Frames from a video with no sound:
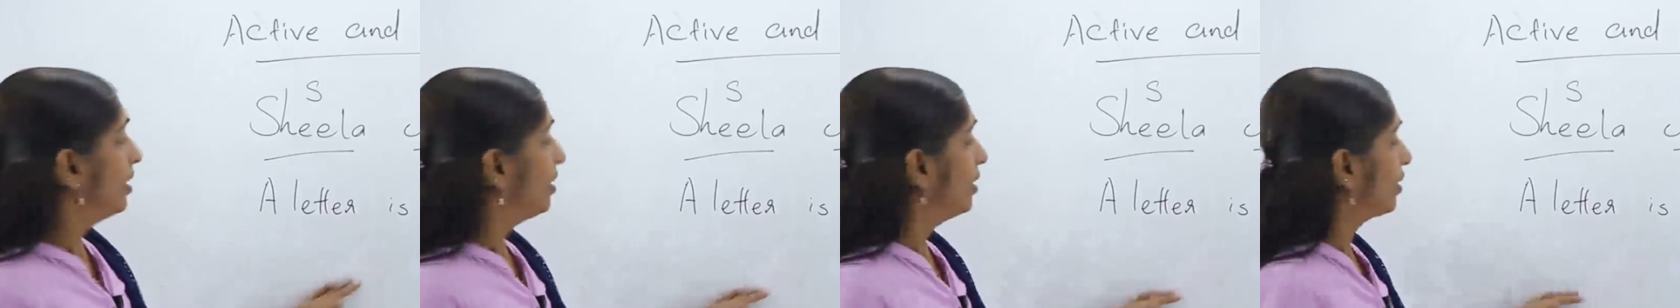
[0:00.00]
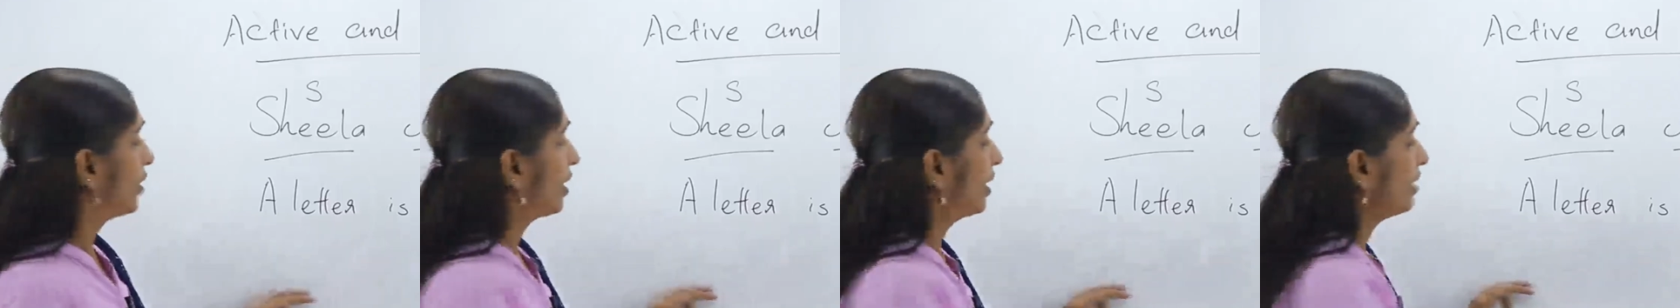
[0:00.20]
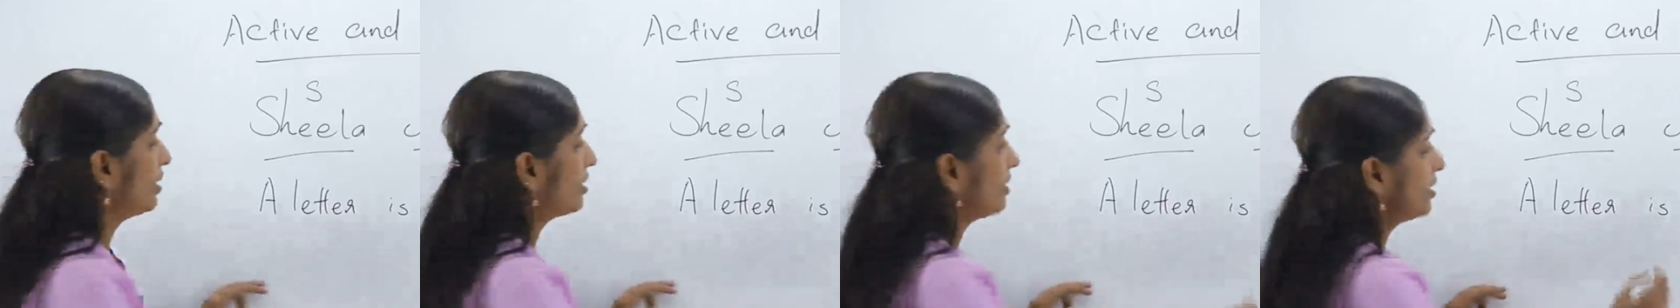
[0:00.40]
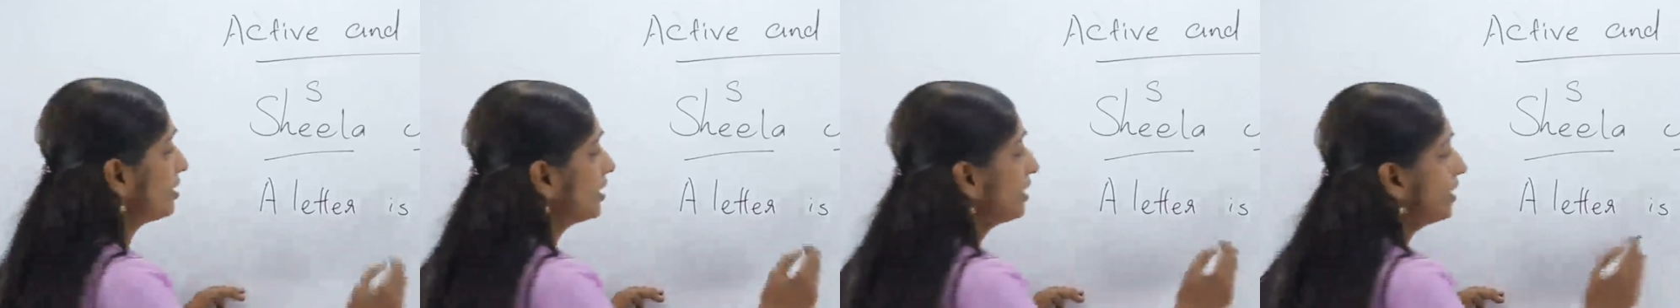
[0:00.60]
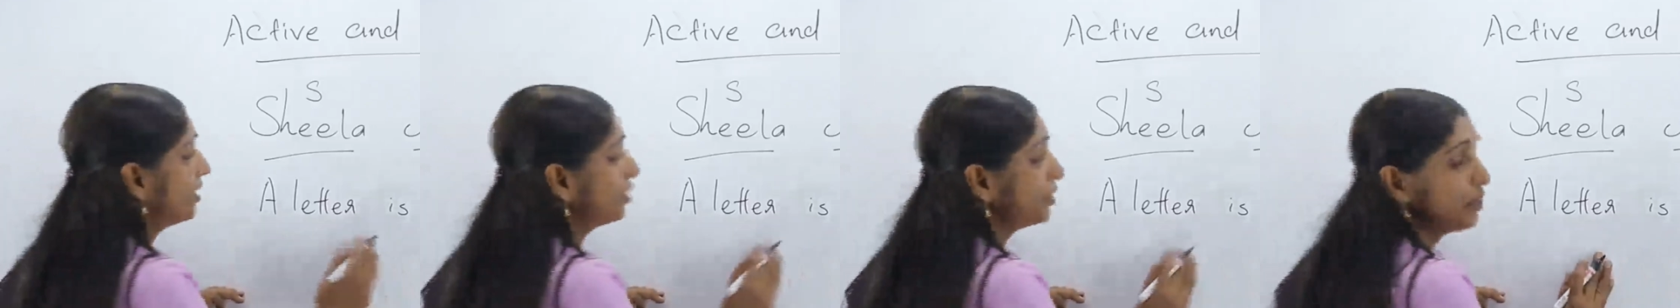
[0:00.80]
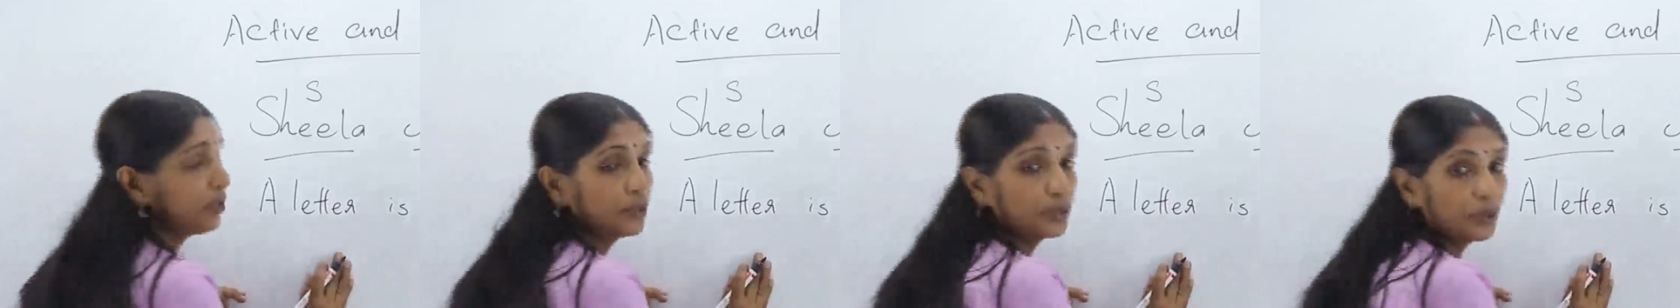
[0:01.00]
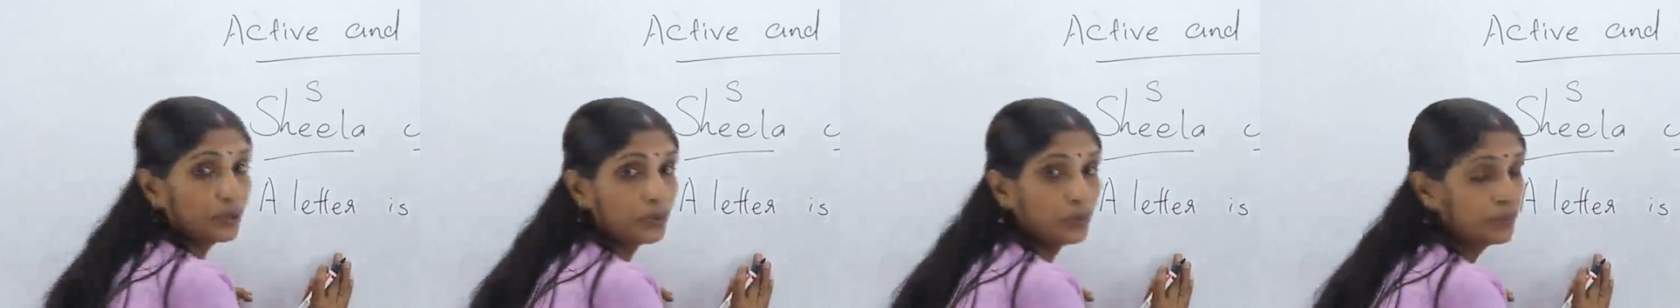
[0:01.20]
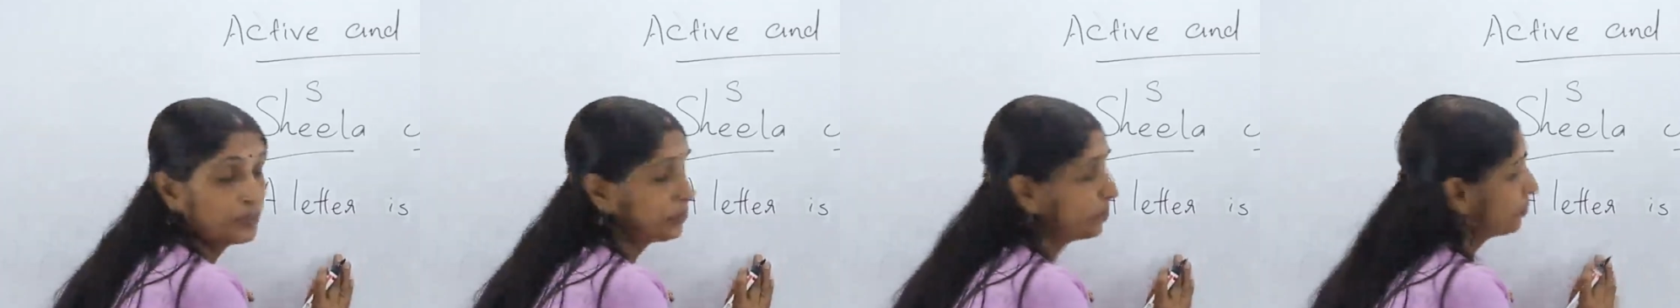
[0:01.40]
Okay, is it clear to
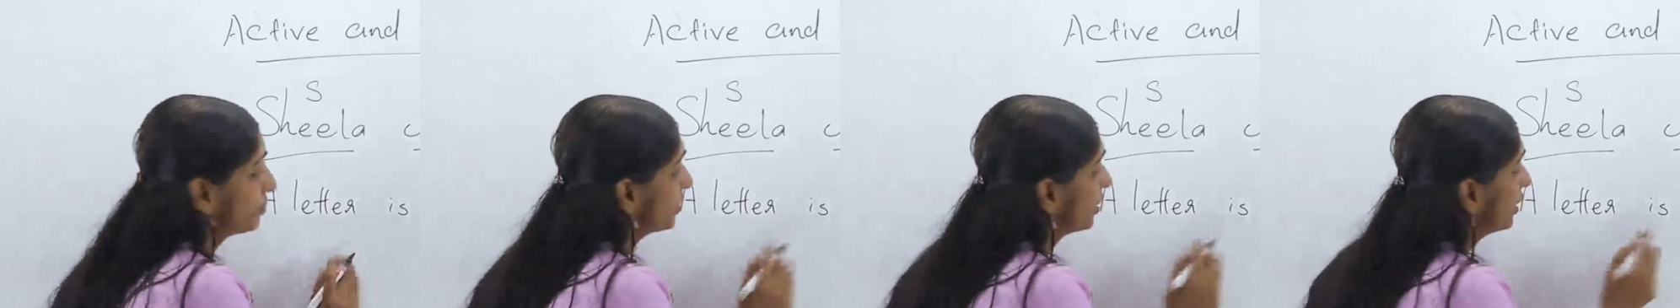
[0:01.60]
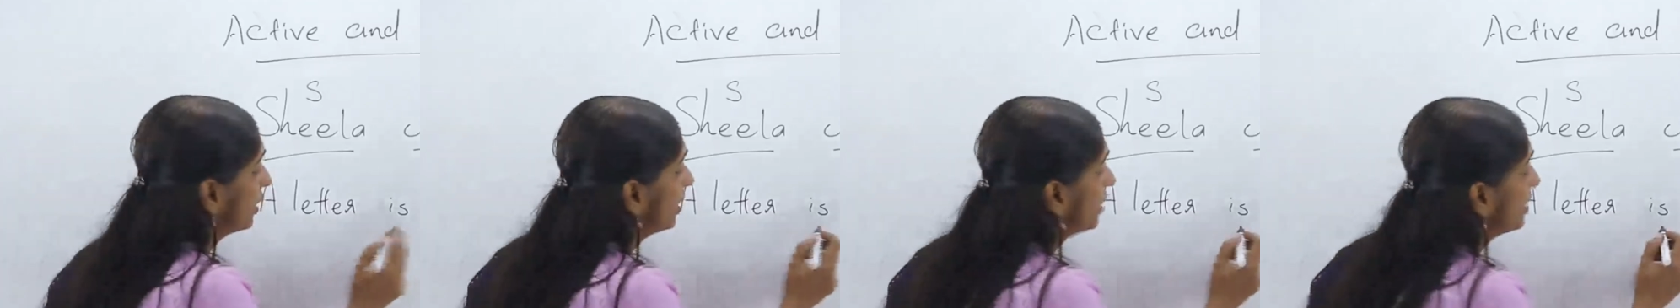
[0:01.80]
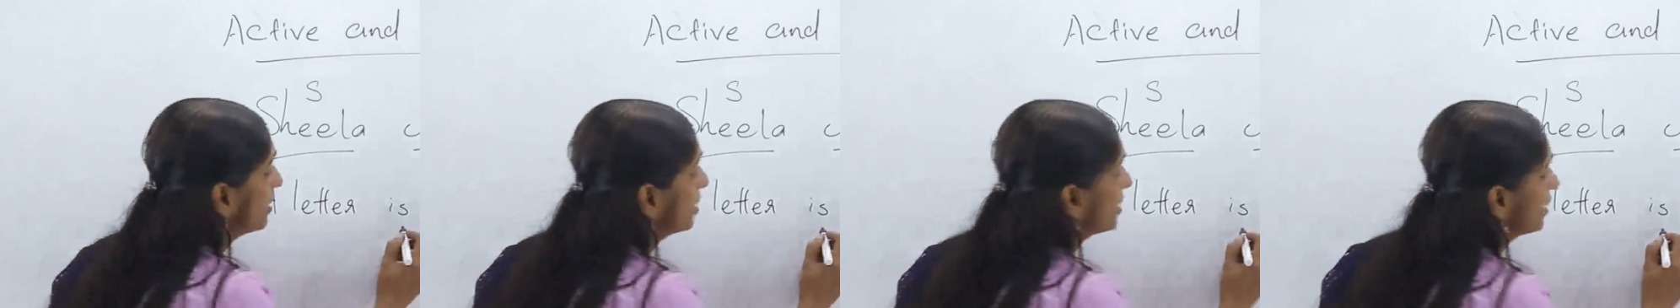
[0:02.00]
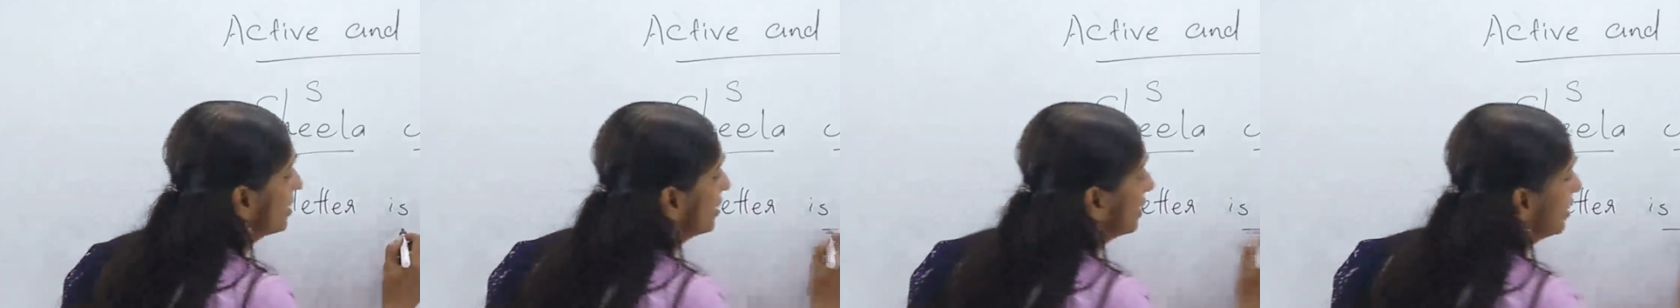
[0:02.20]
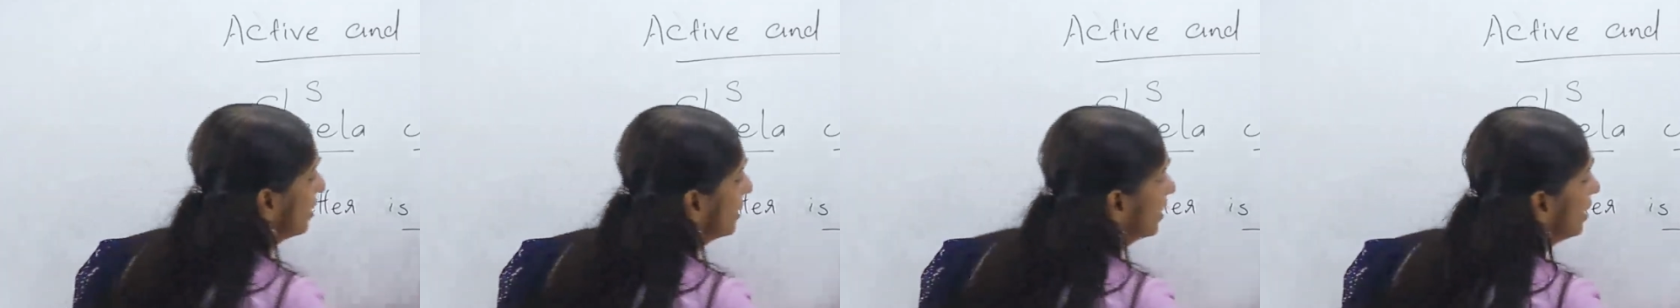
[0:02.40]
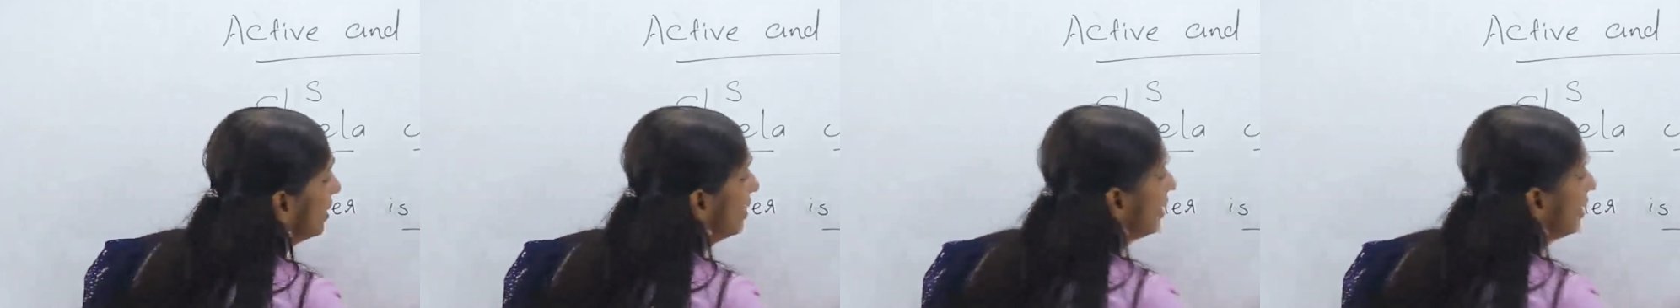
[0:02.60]
you? Is written.